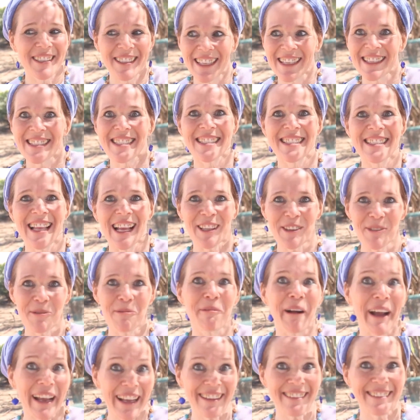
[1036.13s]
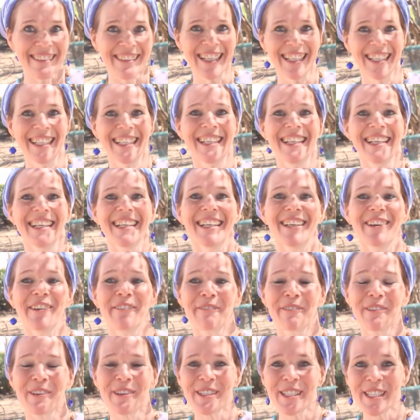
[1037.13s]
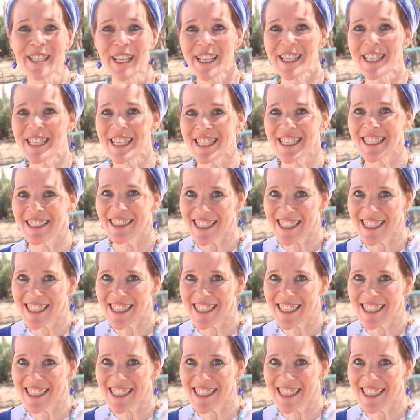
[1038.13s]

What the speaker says: let's not wait for such